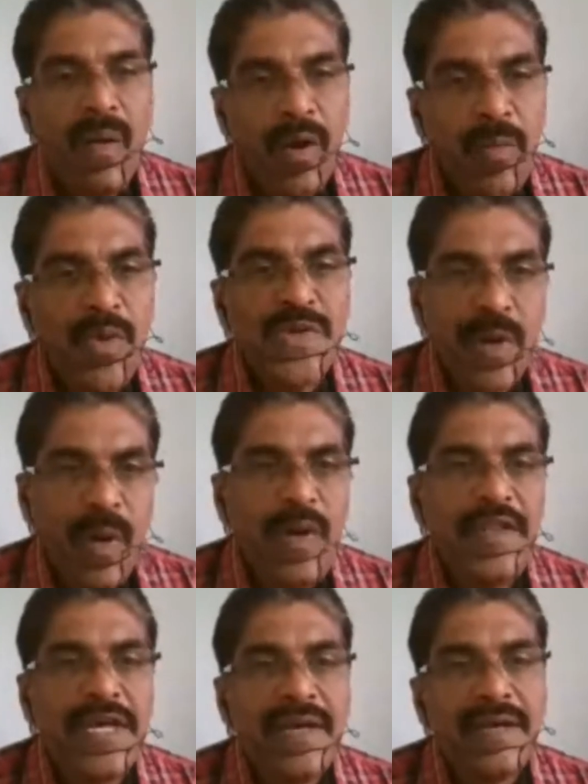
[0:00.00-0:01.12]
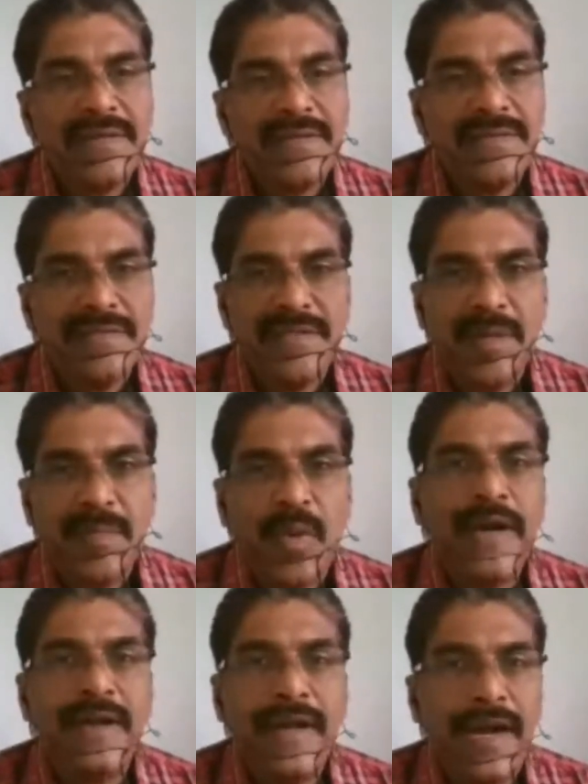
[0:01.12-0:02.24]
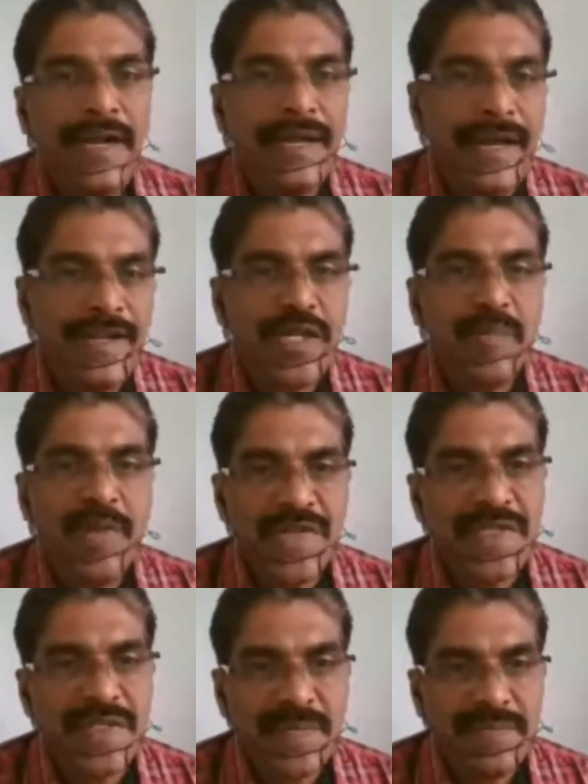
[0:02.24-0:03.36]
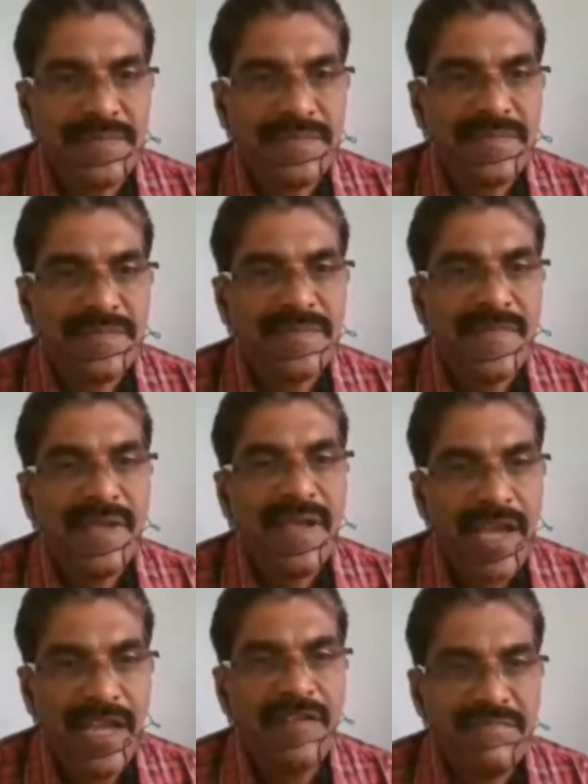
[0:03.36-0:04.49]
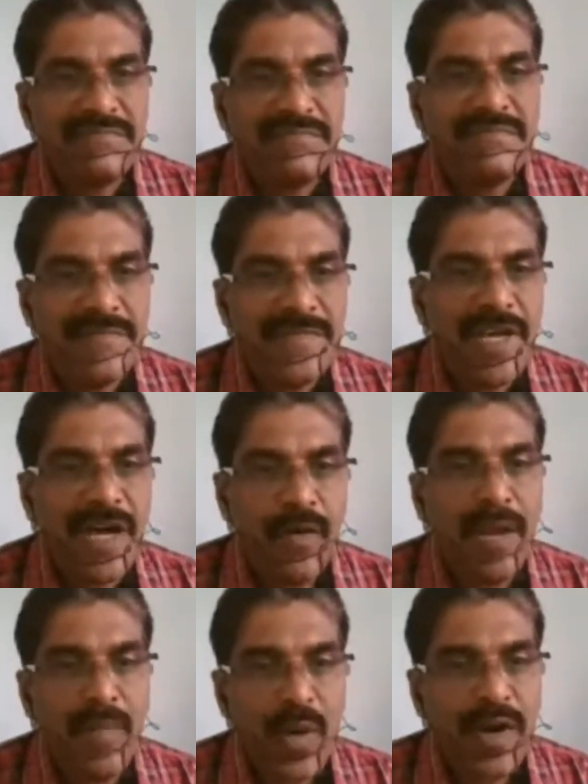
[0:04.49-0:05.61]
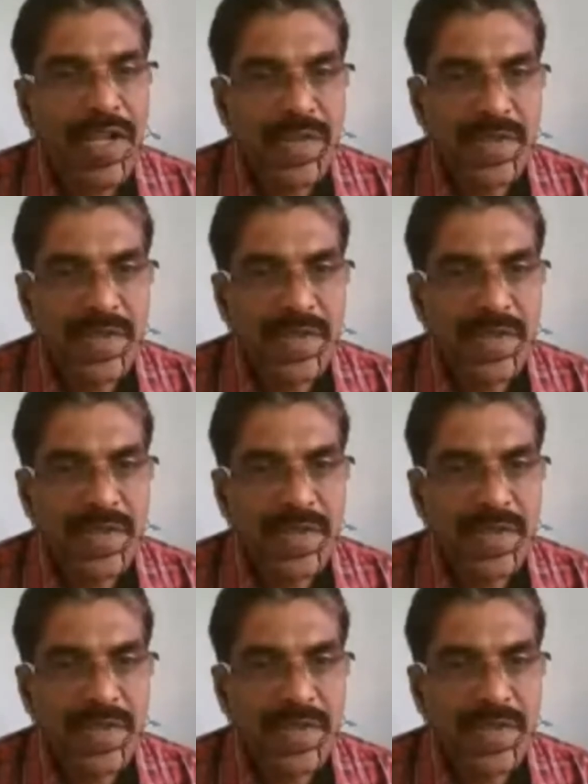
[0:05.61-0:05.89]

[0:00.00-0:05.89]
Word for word: almost all the modern analytical instruments in our laboratories.